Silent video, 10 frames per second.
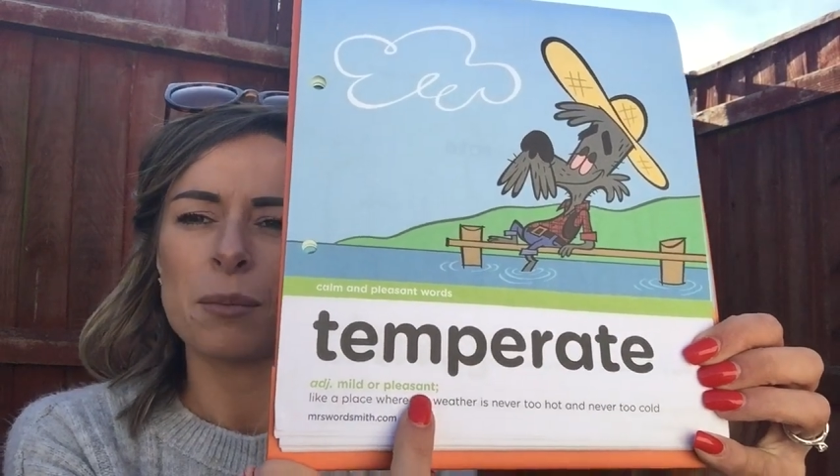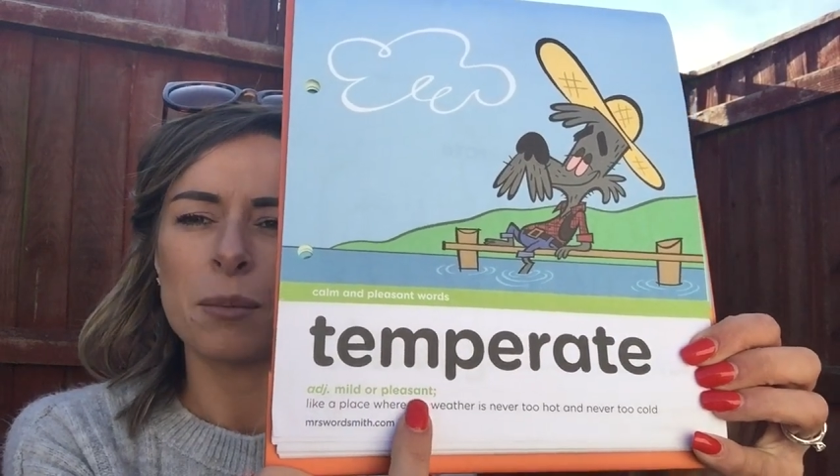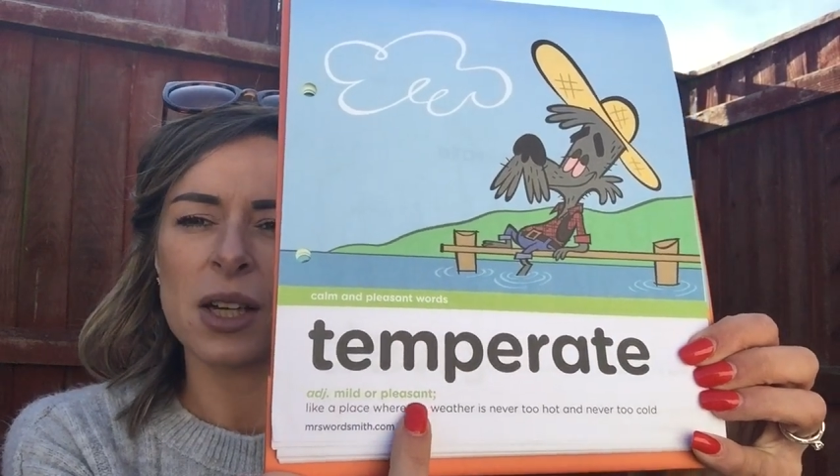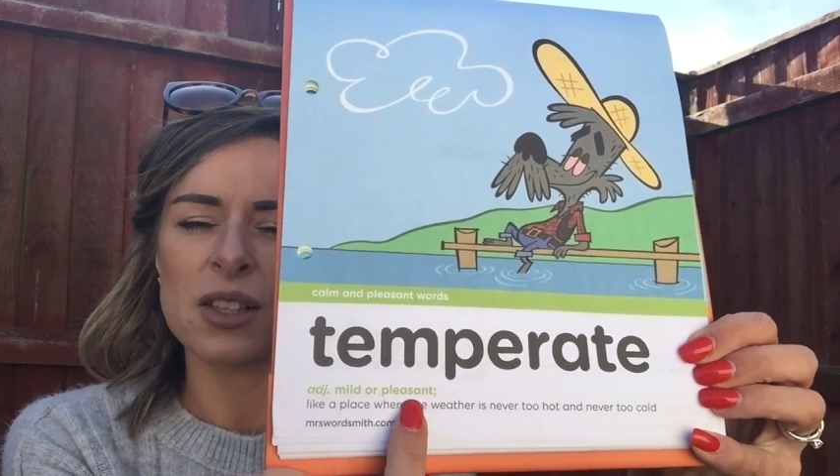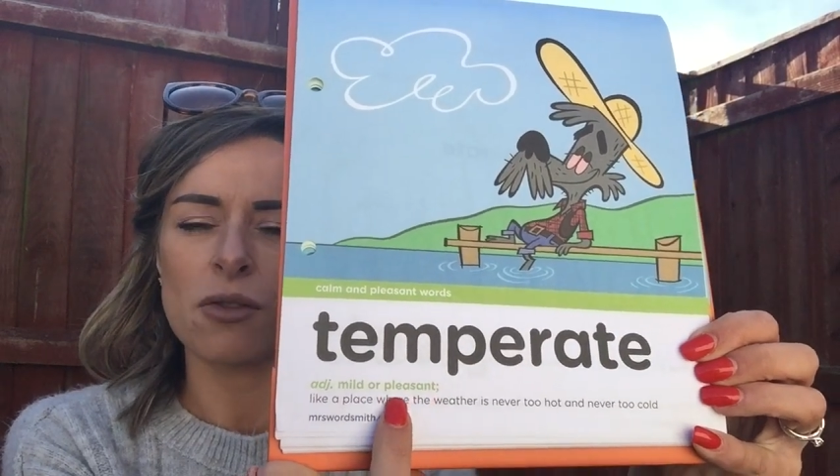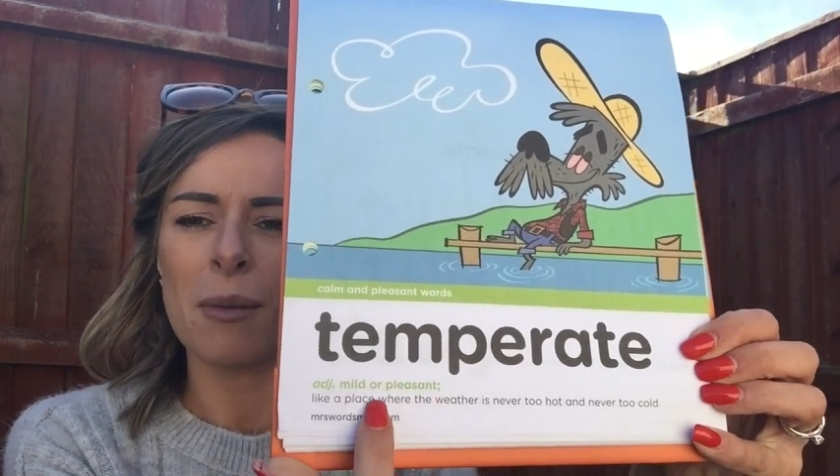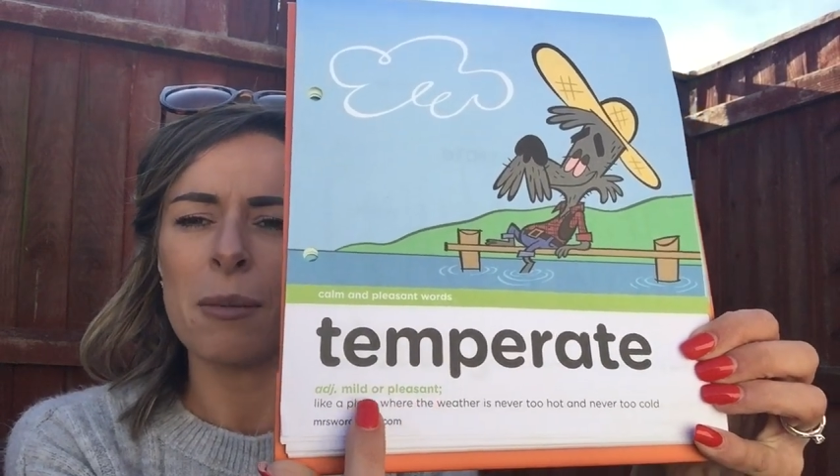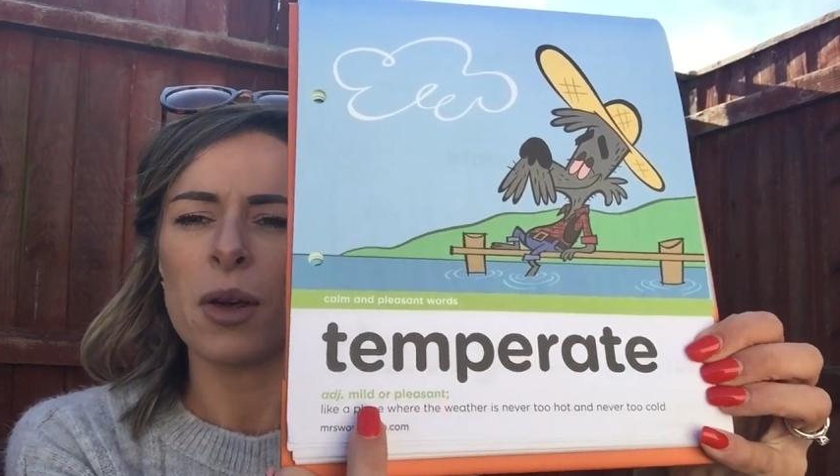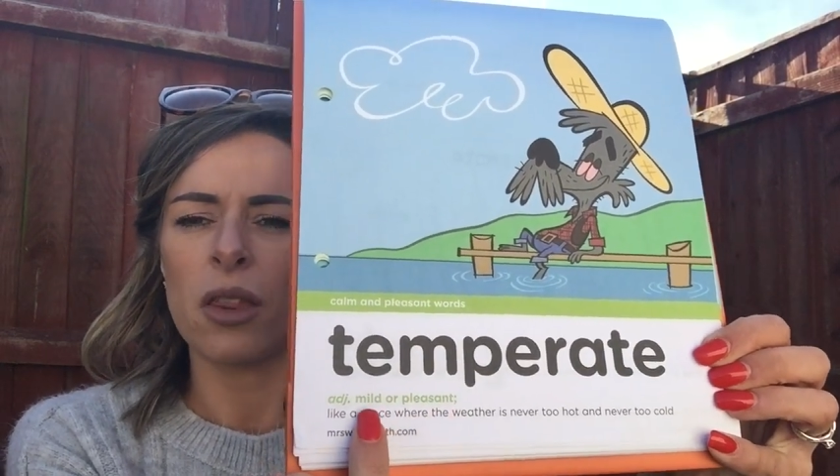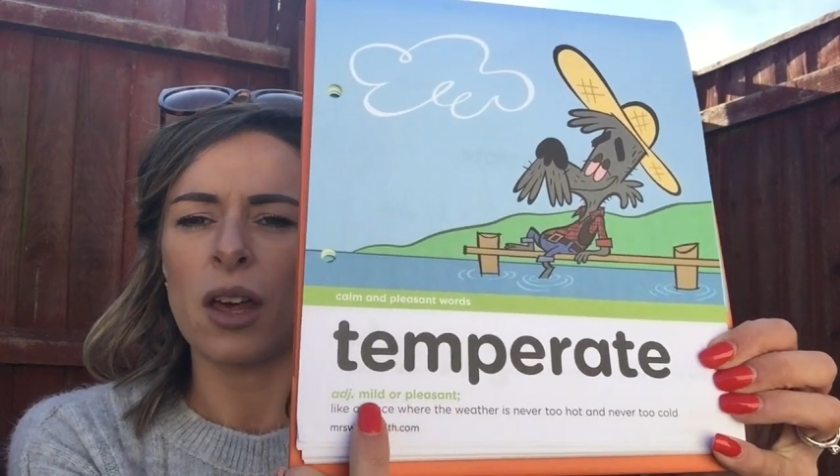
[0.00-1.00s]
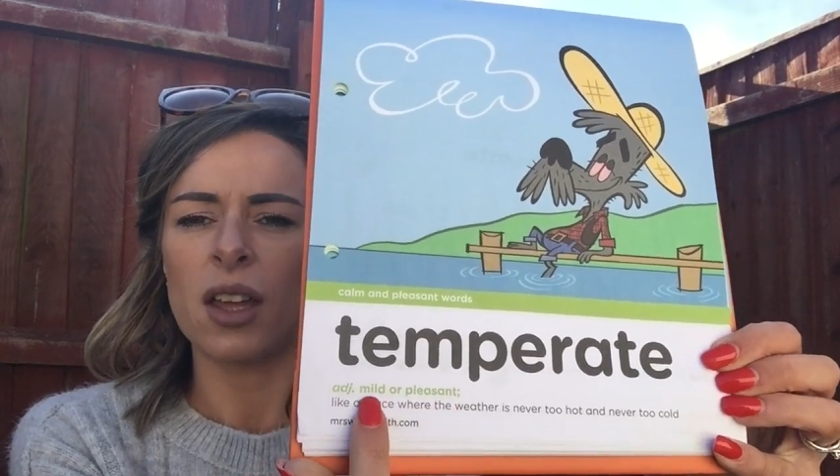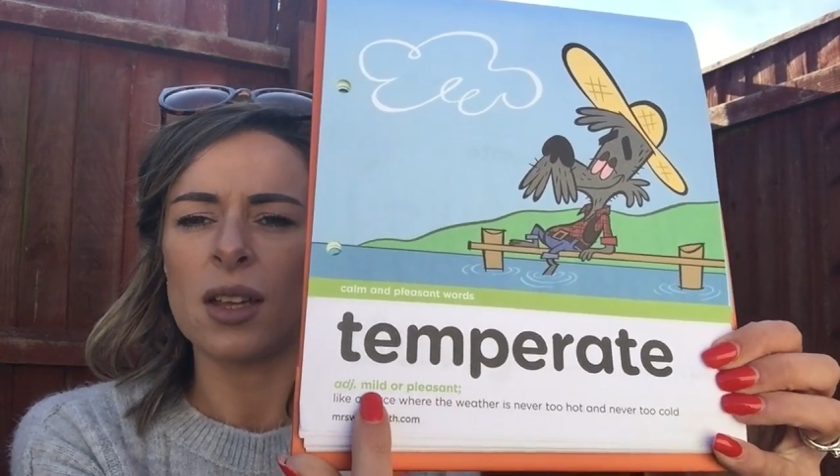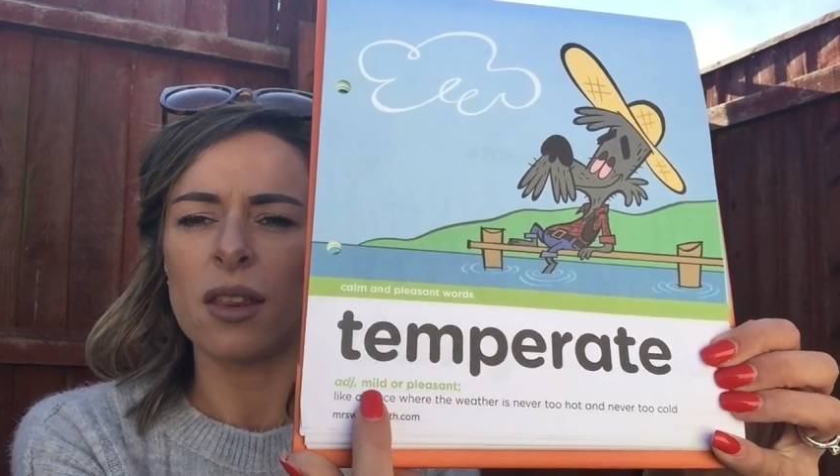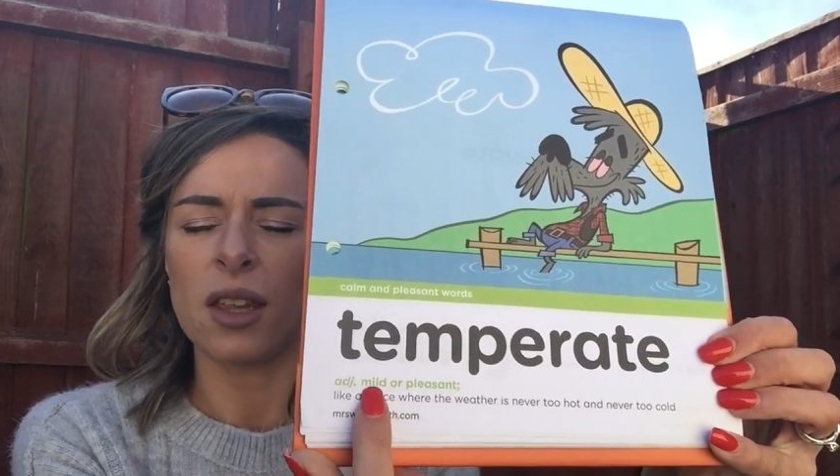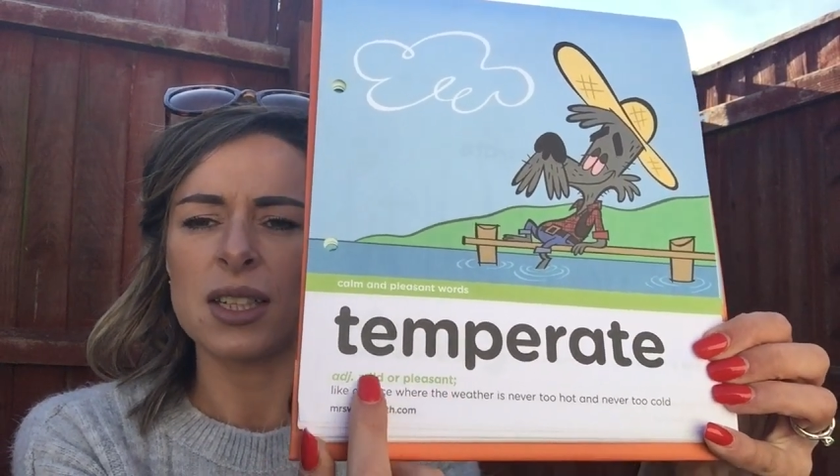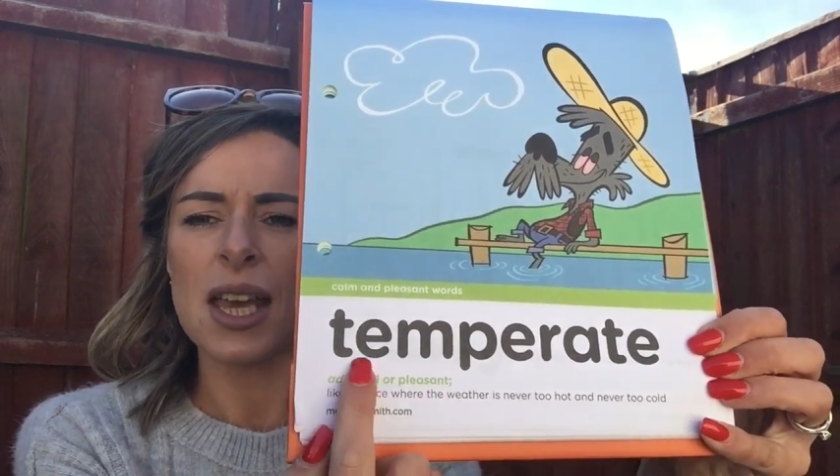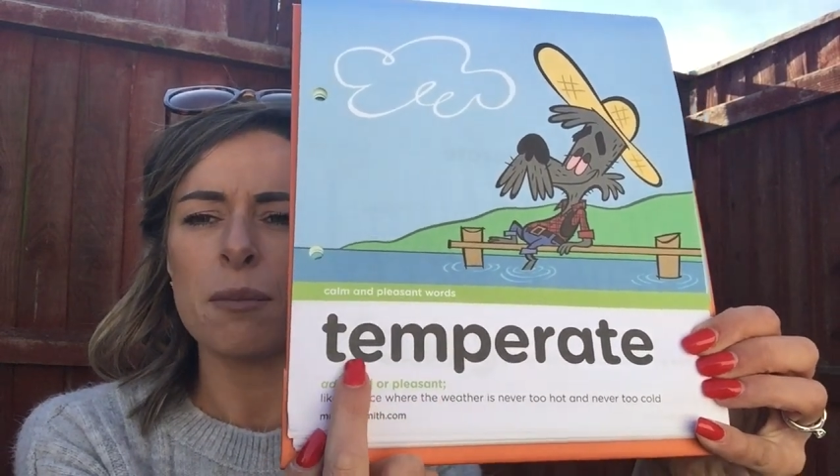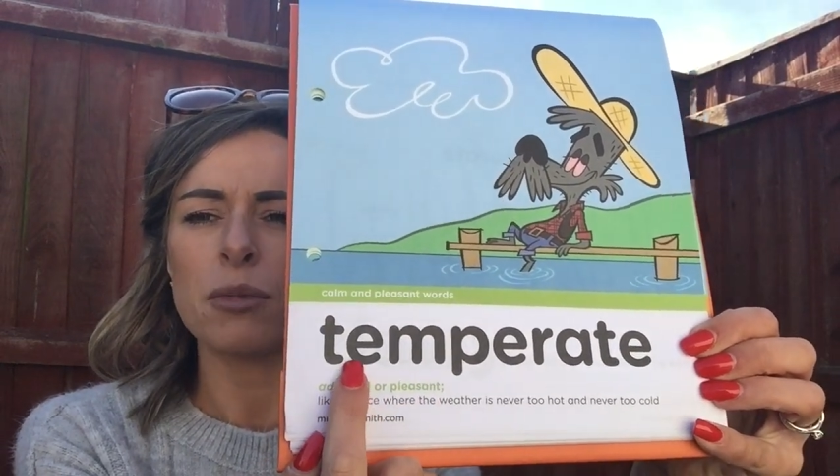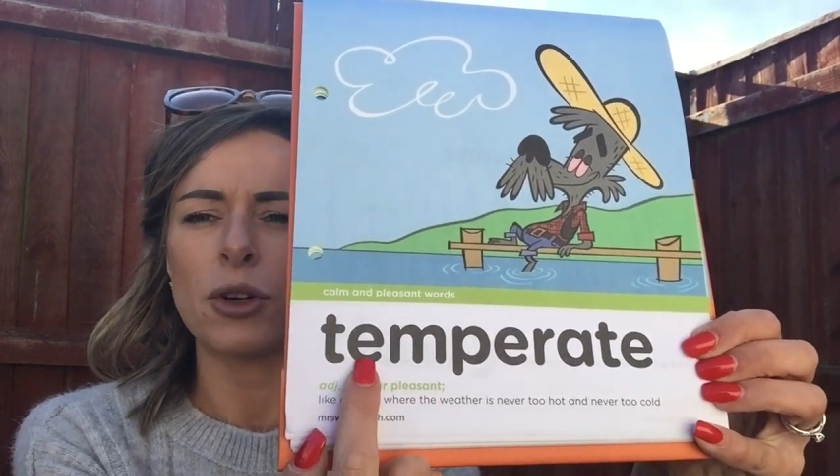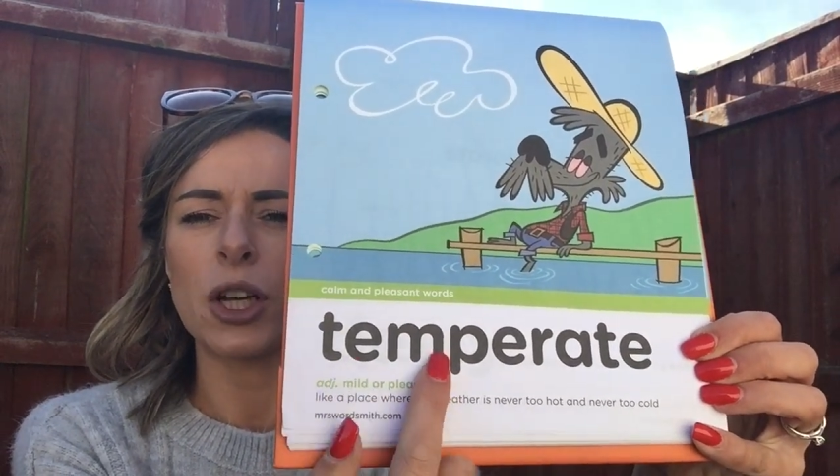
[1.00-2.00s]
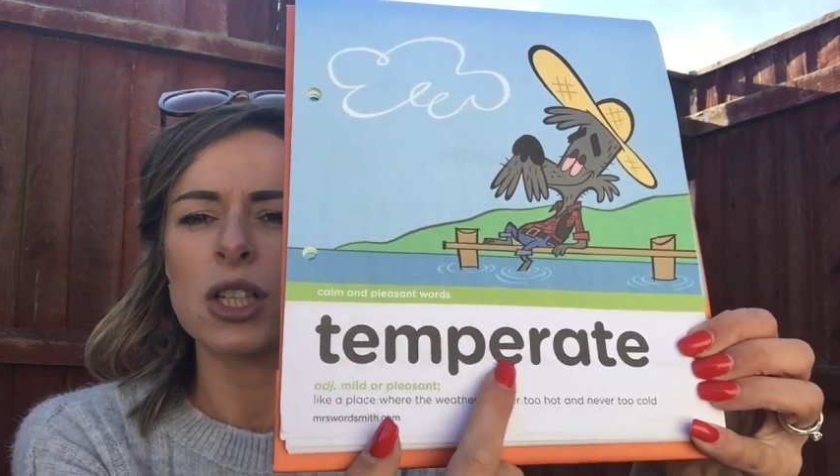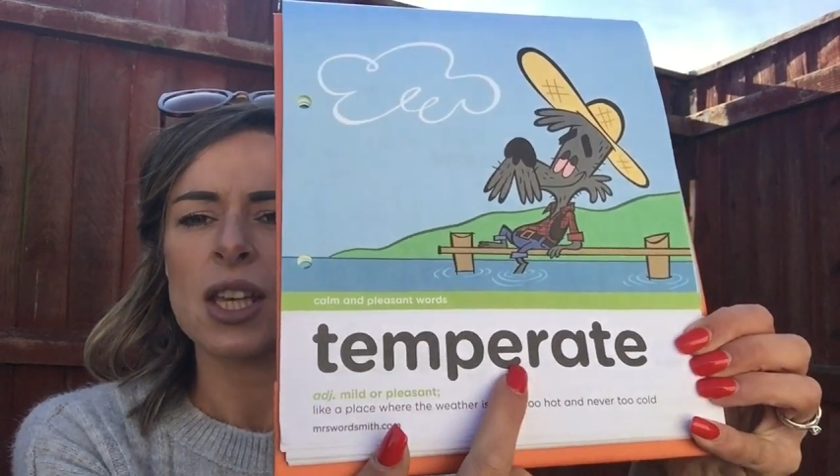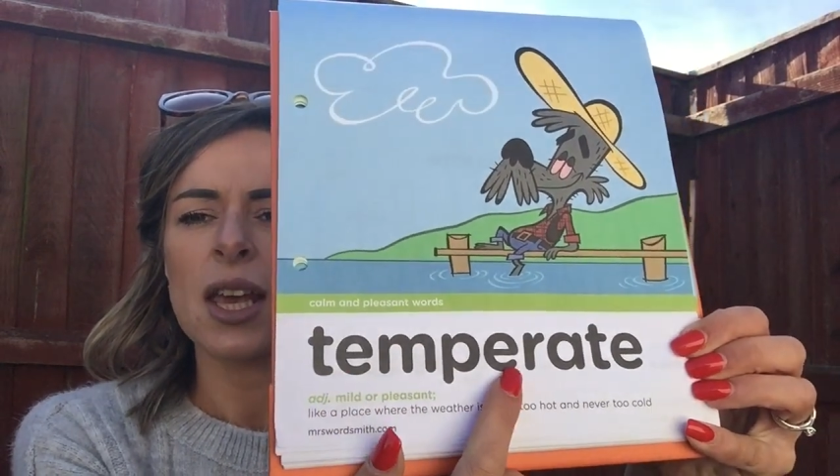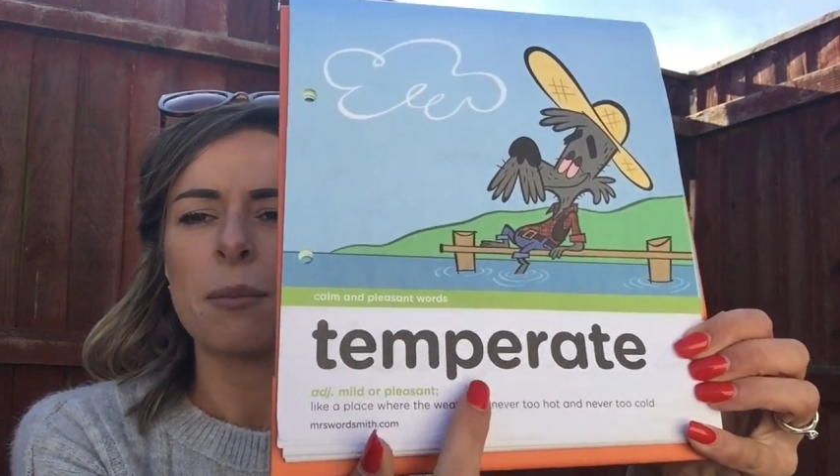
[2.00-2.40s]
Because remember that temperate